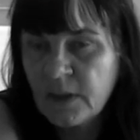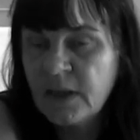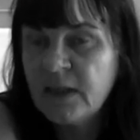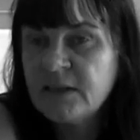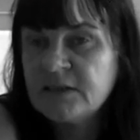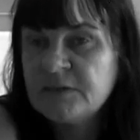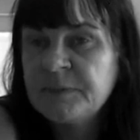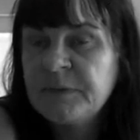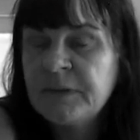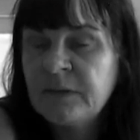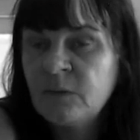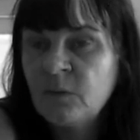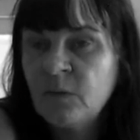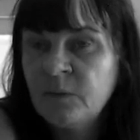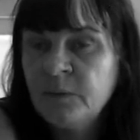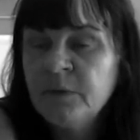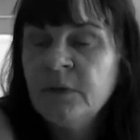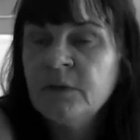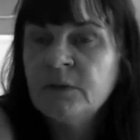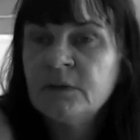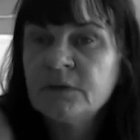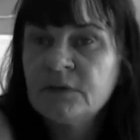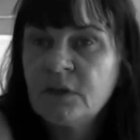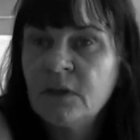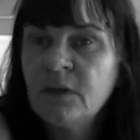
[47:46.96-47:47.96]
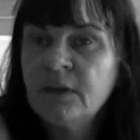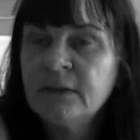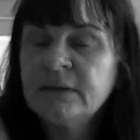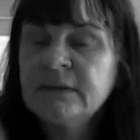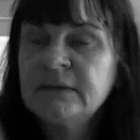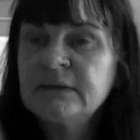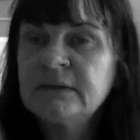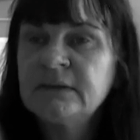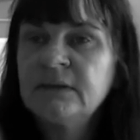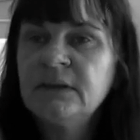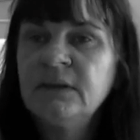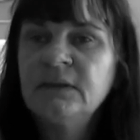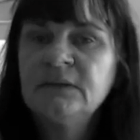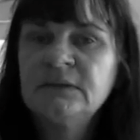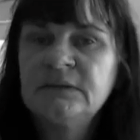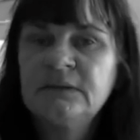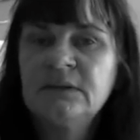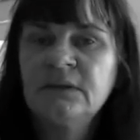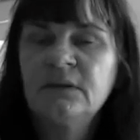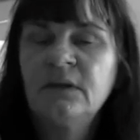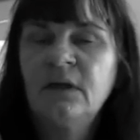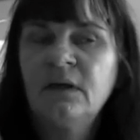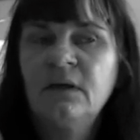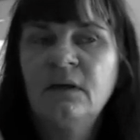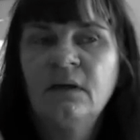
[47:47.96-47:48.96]
Lesbian women, dykes, yes,
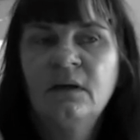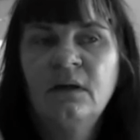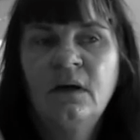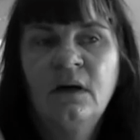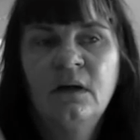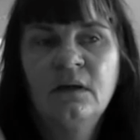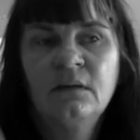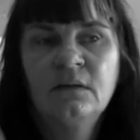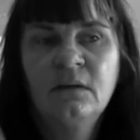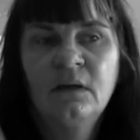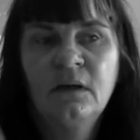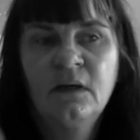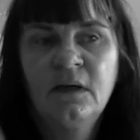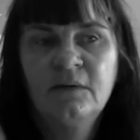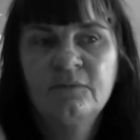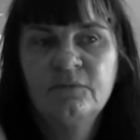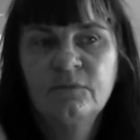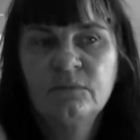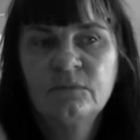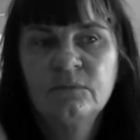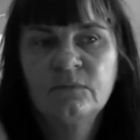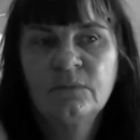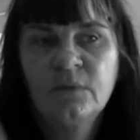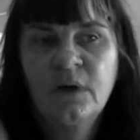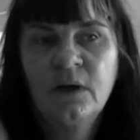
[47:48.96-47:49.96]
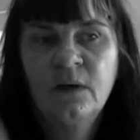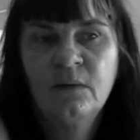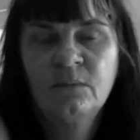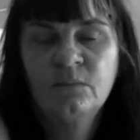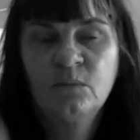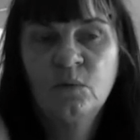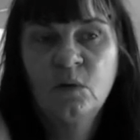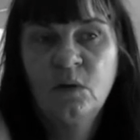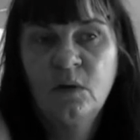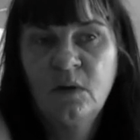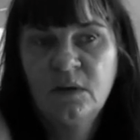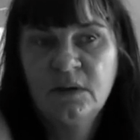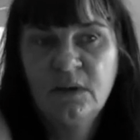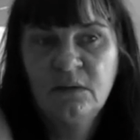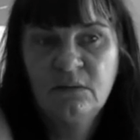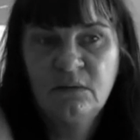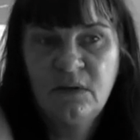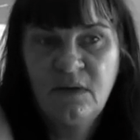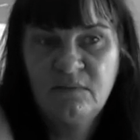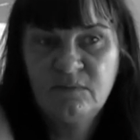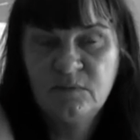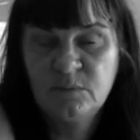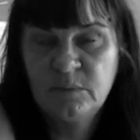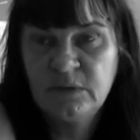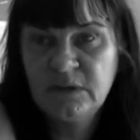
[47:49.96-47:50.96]
I have a, I don't
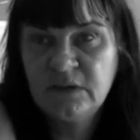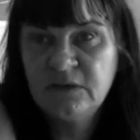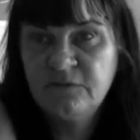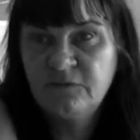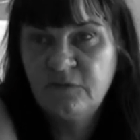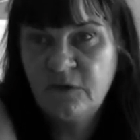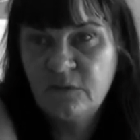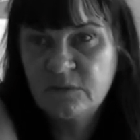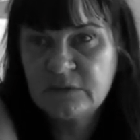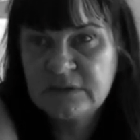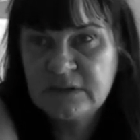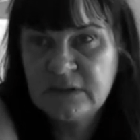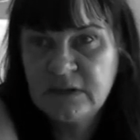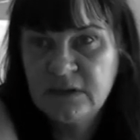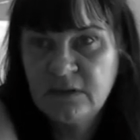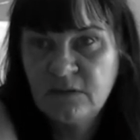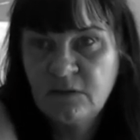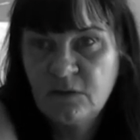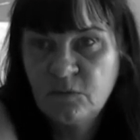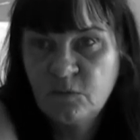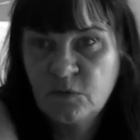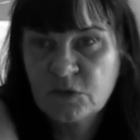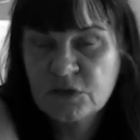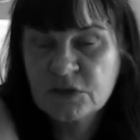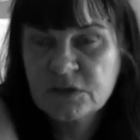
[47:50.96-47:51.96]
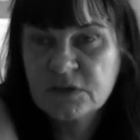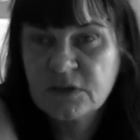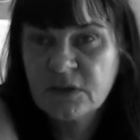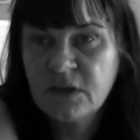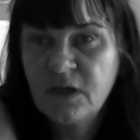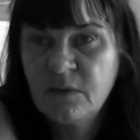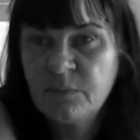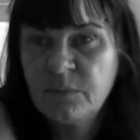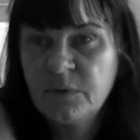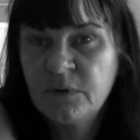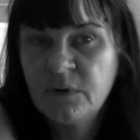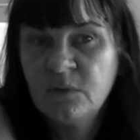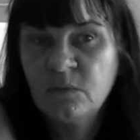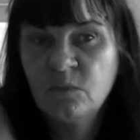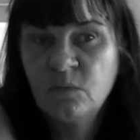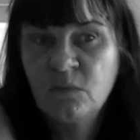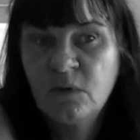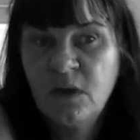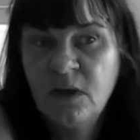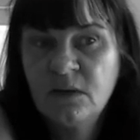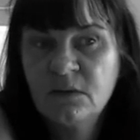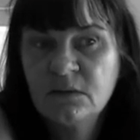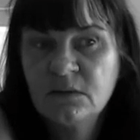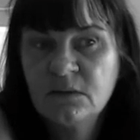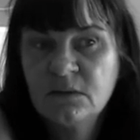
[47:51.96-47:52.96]
have a belief, I was there, I watched it happen,
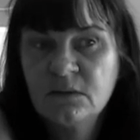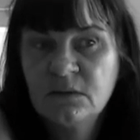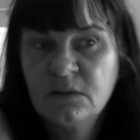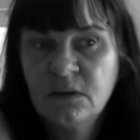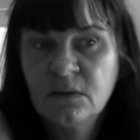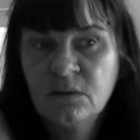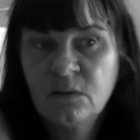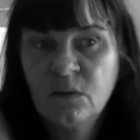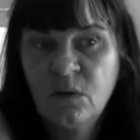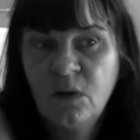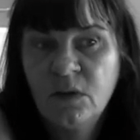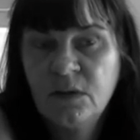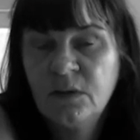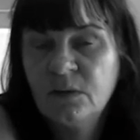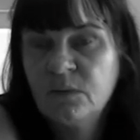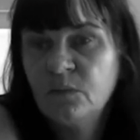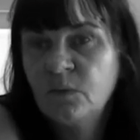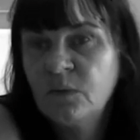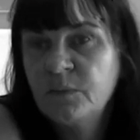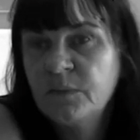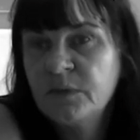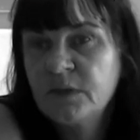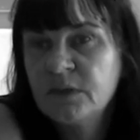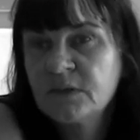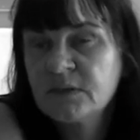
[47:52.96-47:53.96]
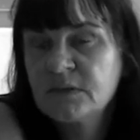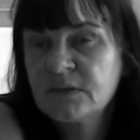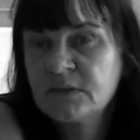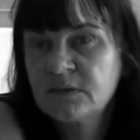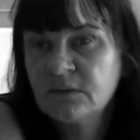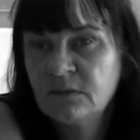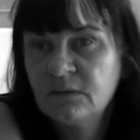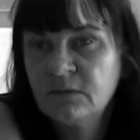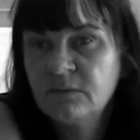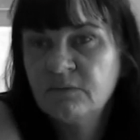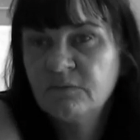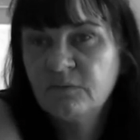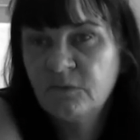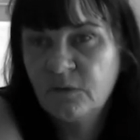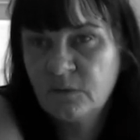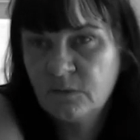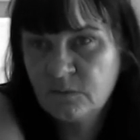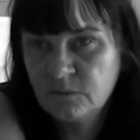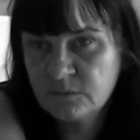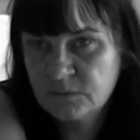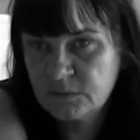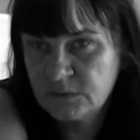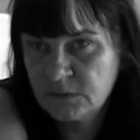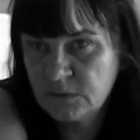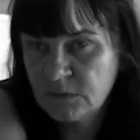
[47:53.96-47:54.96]
and I know women that are still
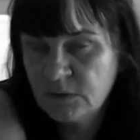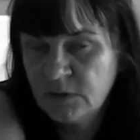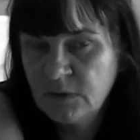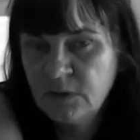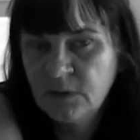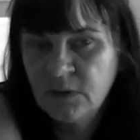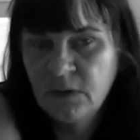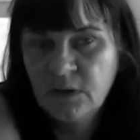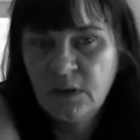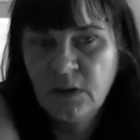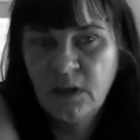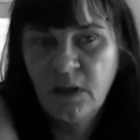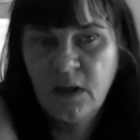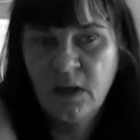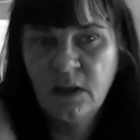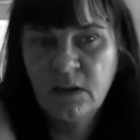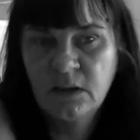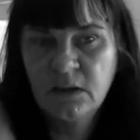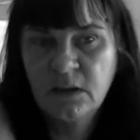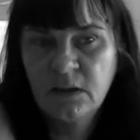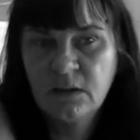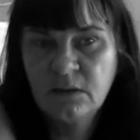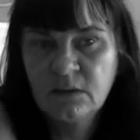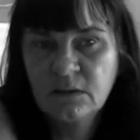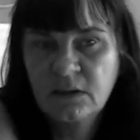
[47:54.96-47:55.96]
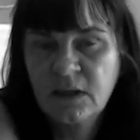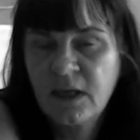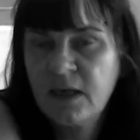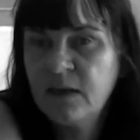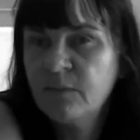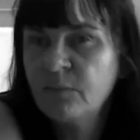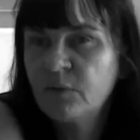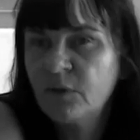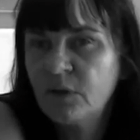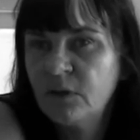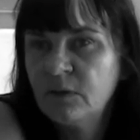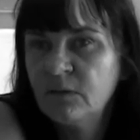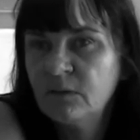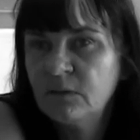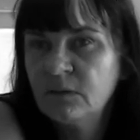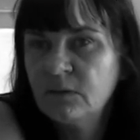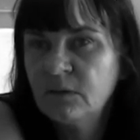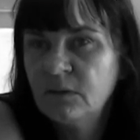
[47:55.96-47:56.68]
involved in Canberra.